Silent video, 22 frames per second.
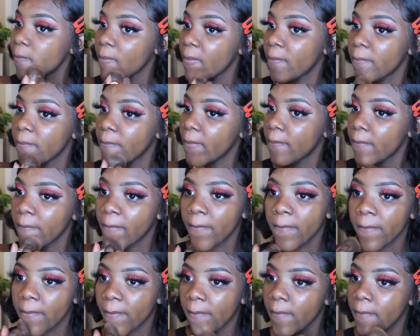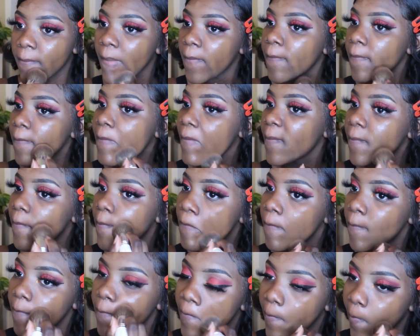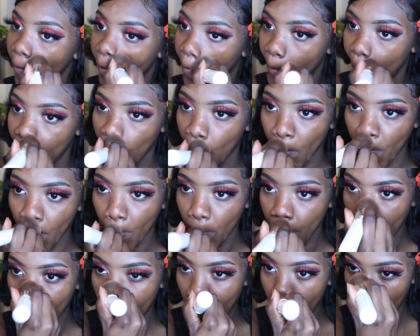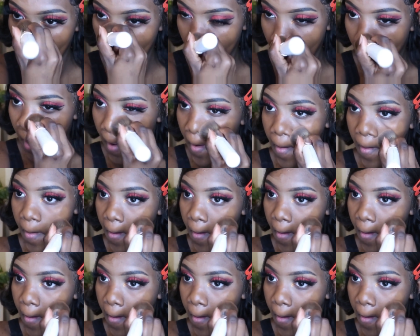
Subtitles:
because honestly sometimes less is more,